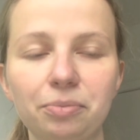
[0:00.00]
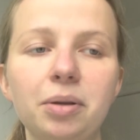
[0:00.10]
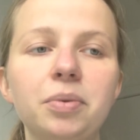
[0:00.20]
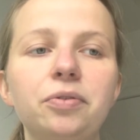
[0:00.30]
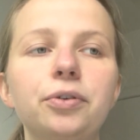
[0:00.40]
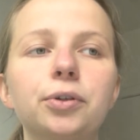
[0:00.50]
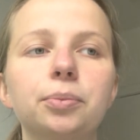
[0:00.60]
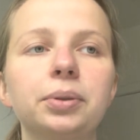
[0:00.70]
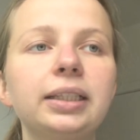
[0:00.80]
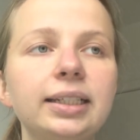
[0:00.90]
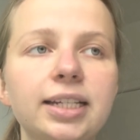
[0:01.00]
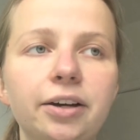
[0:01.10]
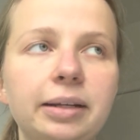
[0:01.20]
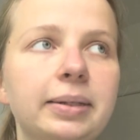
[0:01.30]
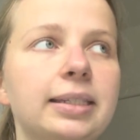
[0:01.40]
It made me feel completely
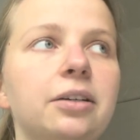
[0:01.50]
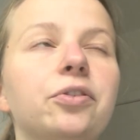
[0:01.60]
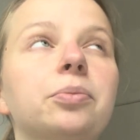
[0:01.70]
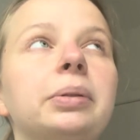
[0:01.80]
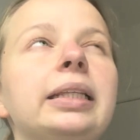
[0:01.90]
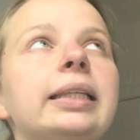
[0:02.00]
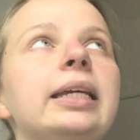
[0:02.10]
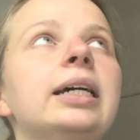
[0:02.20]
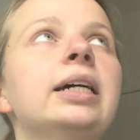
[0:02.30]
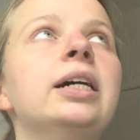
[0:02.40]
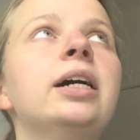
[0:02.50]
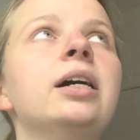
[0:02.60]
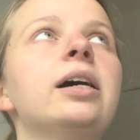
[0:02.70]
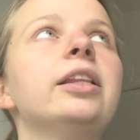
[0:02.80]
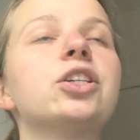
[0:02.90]
doubting myself, completely.
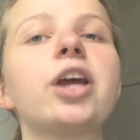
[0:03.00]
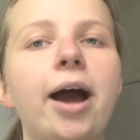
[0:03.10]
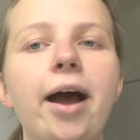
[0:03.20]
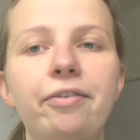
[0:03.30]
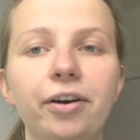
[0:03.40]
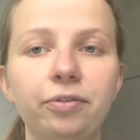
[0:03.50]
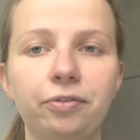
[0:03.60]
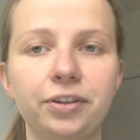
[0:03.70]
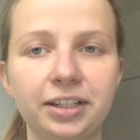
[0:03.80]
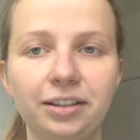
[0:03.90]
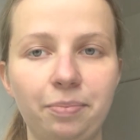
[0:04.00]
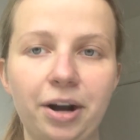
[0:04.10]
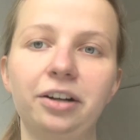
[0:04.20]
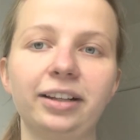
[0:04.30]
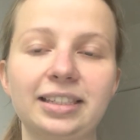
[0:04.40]
Yeah, I felt physically
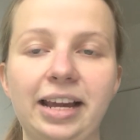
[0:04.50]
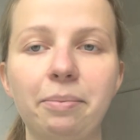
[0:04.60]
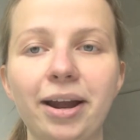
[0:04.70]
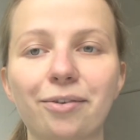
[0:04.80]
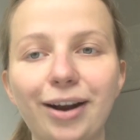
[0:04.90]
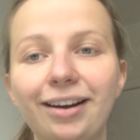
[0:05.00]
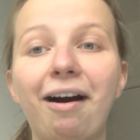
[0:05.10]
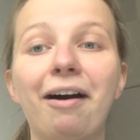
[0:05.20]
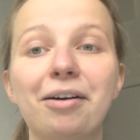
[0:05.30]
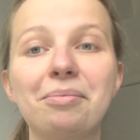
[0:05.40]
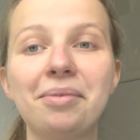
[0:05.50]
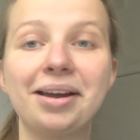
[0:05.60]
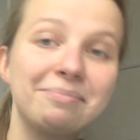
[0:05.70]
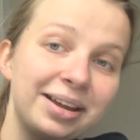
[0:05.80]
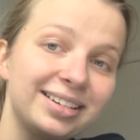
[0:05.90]
paralyzed. Like my right arm
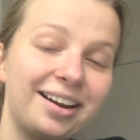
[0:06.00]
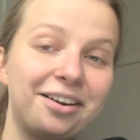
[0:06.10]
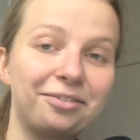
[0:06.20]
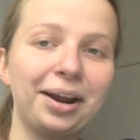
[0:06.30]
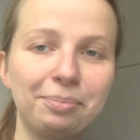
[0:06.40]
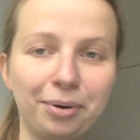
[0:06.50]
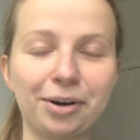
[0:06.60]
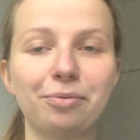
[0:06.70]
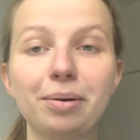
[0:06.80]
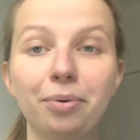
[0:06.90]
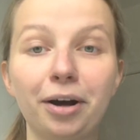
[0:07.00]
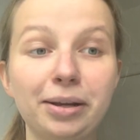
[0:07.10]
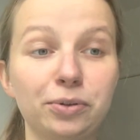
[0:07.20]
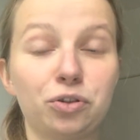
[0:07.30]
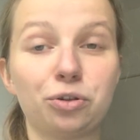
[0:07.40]
and my entire right part of my body
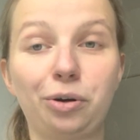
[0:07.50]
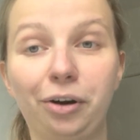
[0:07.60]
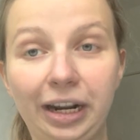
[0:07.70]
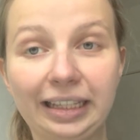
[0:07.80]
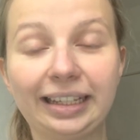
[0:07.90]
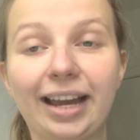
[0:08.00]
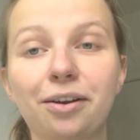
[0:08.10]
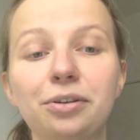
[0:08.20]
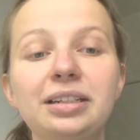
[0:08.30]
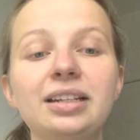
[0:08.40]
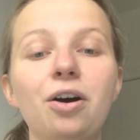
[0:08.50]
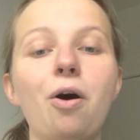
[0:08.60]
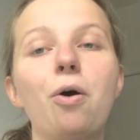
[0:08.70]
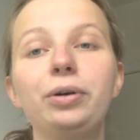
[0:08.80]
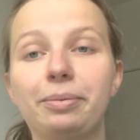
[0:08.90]
was just hurting. Like I couldn't
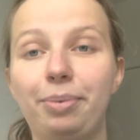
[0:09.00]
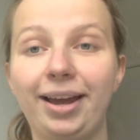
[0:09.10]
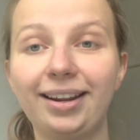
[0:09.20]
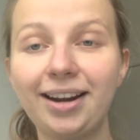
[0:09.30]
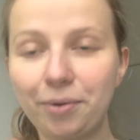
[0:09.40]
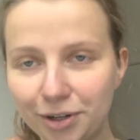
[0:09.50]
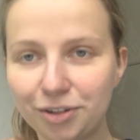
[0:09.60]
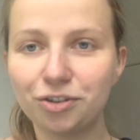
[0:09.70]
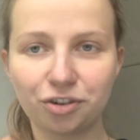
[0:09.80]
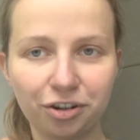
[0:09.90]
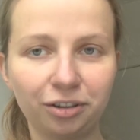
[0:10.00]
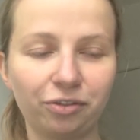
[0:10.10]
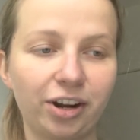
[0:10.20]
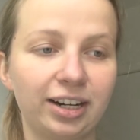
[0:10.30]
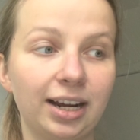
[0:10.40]
hold a pen. I wanted to journal
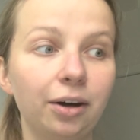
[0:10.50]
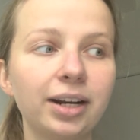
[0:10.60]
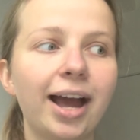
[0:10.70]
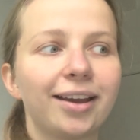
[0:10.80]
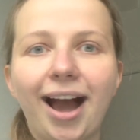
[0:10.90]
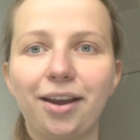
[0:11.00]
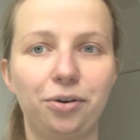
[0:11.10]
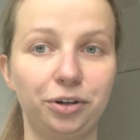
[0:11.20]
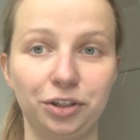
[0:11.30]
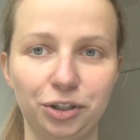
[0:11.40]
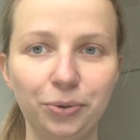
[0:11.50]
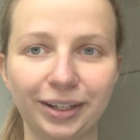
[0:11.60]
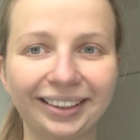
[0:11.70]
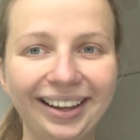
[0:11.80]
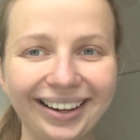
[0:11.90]
and write it out. I couldn't do
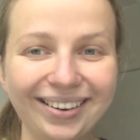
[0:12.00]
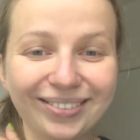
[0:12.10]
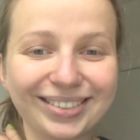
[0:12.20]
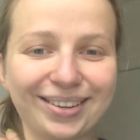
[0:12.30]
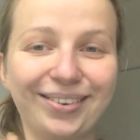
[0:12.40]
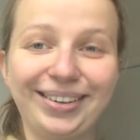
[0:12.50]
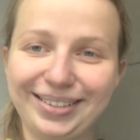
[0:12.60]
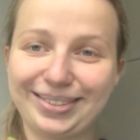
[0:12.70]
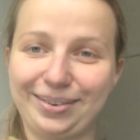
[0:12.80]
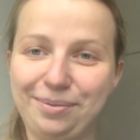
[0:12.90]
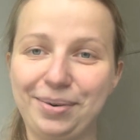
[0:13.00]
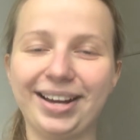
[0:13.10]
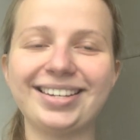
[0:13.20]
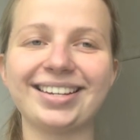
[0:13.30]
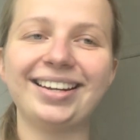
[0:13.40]
it. Like it was hurting so
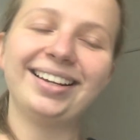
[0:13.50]
much.